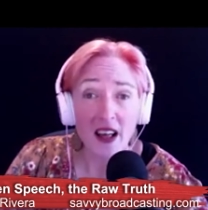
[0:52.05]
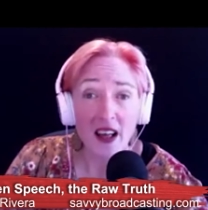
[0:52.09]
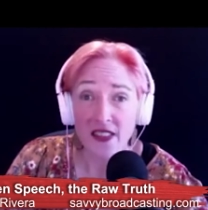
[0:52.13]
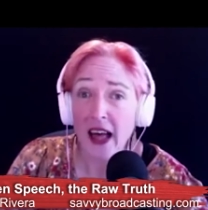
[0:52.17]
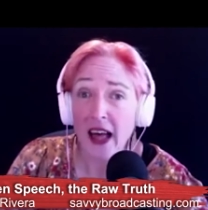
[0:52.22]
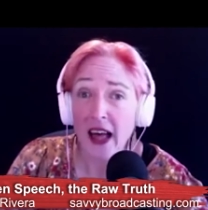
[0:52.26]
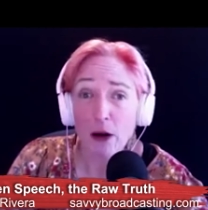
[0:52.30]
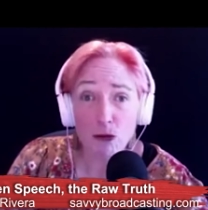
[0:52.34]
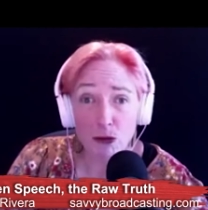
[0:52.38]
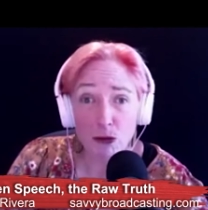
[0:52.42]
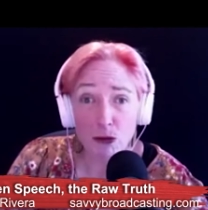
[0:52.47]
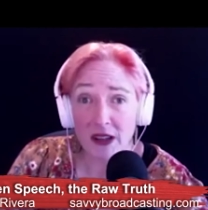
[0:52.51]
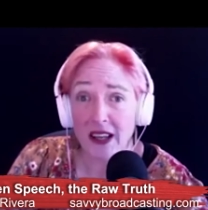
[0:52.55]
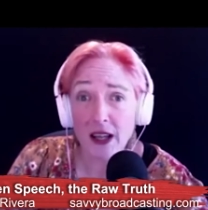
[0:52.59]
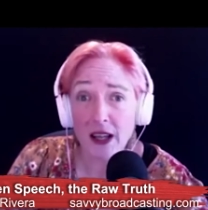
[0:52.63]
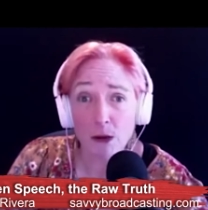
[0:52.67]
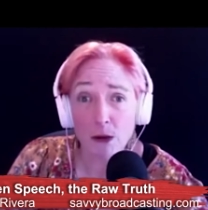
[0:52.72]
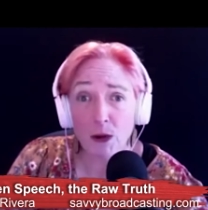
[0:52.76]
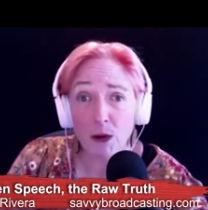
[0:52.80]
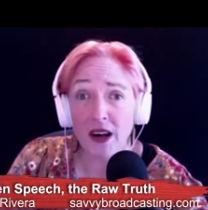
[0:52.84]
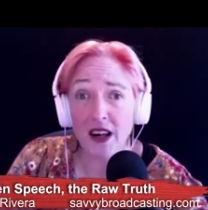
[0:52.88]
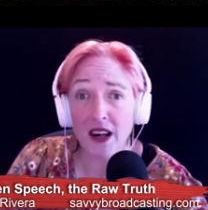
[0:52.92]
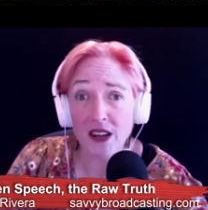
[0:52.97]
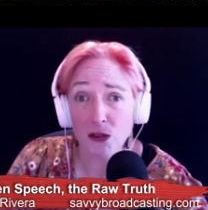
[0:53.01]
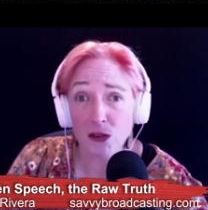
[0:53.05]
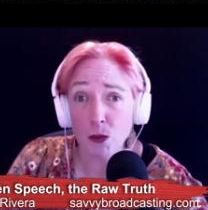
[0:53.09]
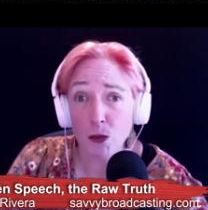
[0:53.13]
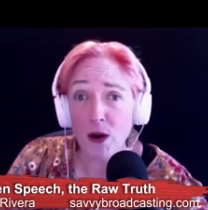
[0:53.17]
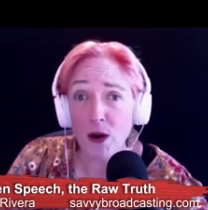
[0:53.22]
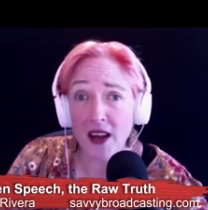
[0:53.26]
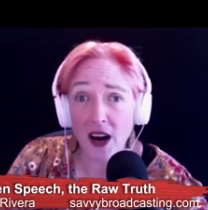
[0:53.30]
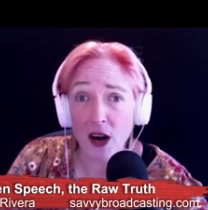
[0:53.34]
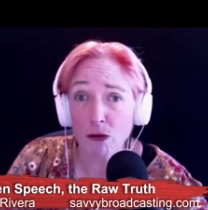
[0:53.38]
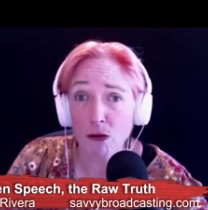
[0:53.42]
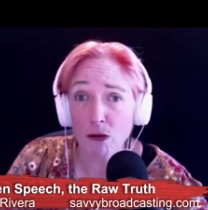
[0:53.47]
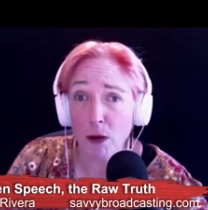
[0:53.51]
That really was
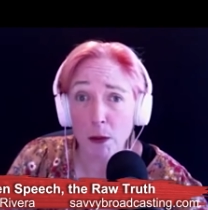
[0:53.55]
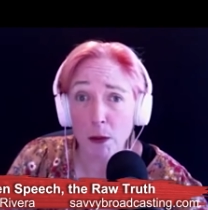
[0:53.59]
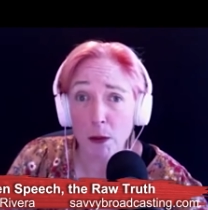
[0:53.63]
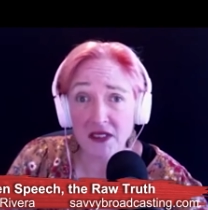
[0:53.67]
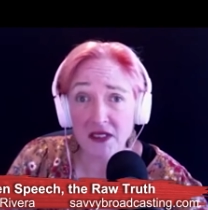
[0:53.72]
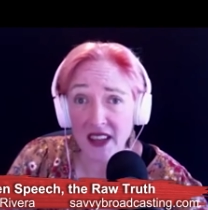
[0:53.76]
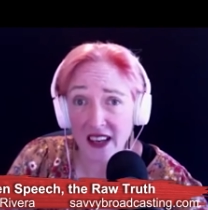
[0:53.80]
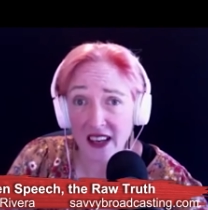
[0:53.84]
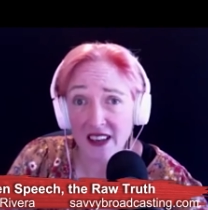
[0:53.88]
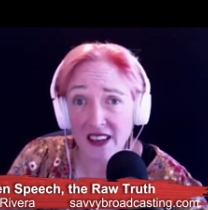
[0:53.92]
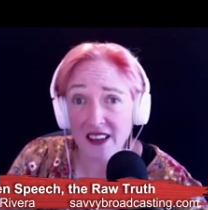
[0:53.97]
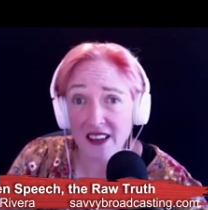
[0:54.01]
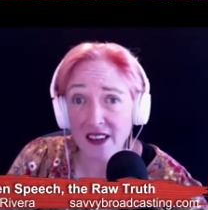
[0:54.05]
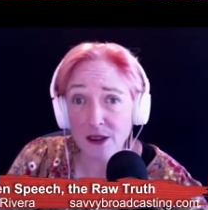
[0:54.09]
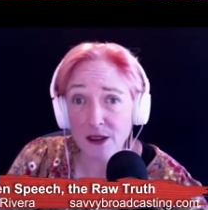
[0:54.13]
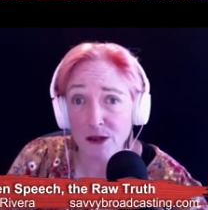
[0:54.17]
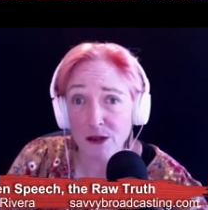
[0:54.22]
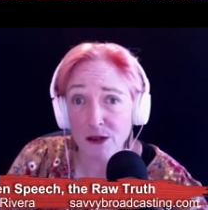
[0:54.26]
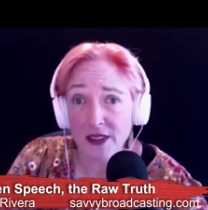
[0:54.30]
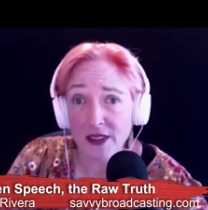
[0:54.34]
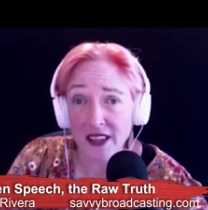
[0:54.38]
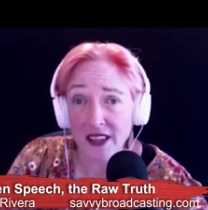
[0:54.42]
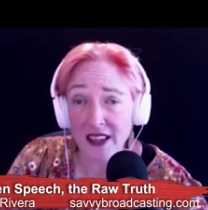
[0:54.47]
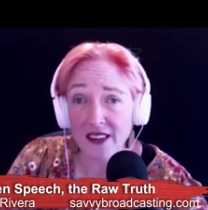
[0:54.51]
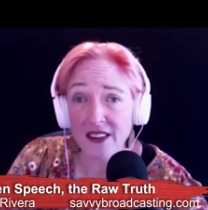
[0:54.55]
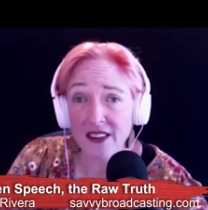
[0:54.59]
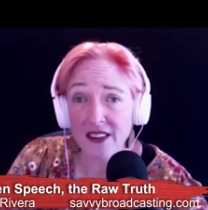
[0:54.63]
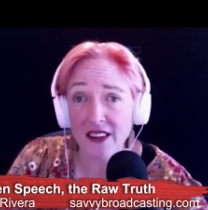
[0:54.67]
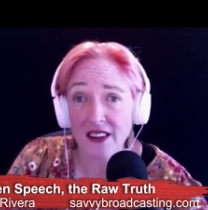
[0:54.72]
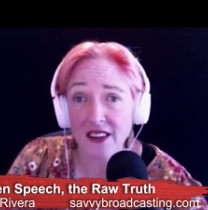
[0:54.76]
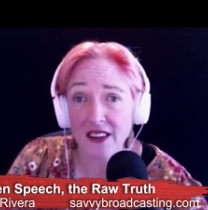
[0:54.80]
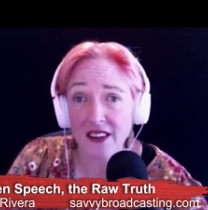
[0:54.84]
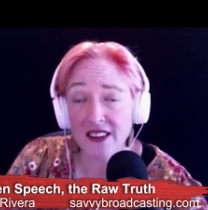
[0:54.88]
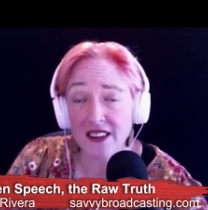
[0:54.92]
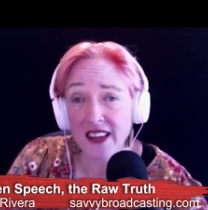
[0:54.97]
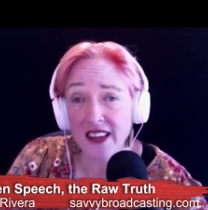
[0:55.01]
what our representatives in
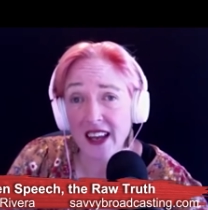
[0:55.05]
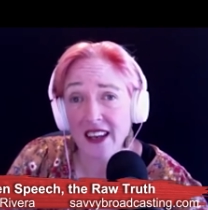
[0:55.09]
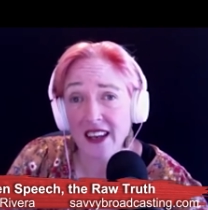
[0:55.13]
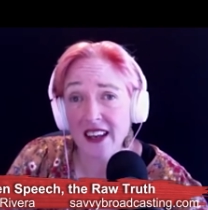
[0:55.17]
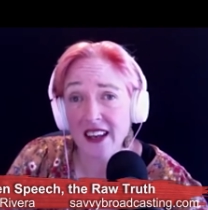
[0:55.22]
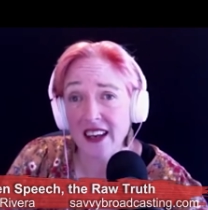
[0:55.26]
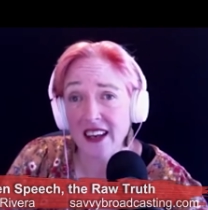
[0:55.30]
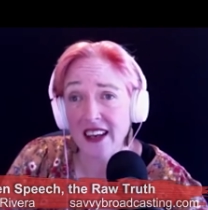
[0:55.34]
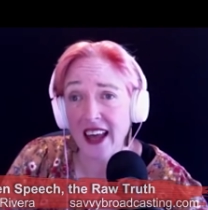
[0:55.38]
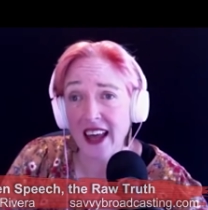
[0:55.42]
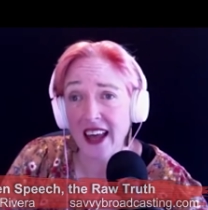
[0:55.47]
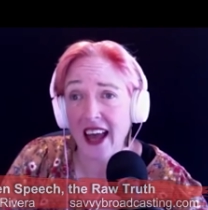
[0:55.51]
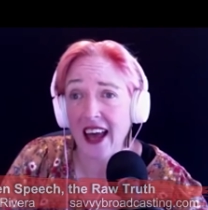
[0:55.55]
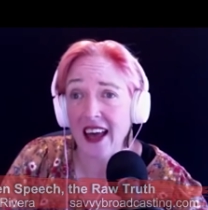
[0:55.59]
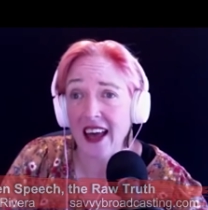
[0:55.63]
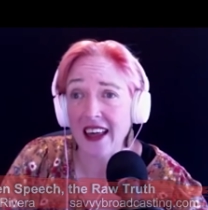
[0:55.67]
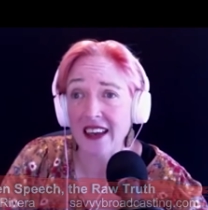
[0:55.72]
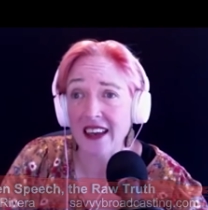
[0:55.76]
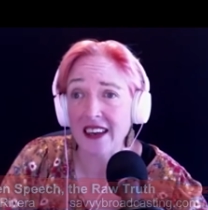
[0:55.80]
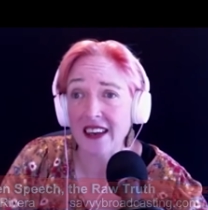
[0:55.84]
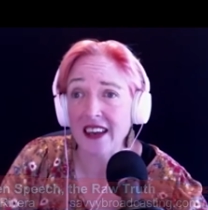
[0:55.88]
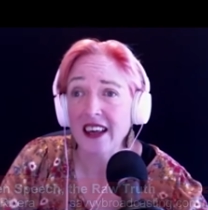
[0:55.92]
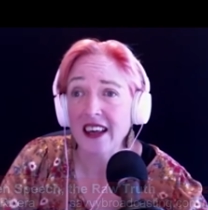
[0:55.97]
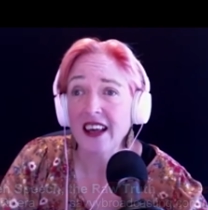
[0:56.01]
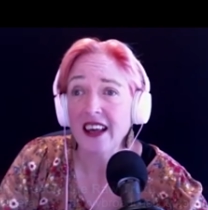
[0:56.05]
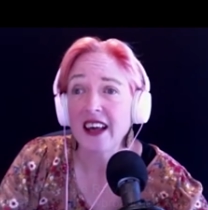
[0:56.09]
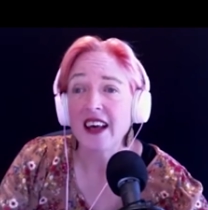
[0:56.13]
the Senate and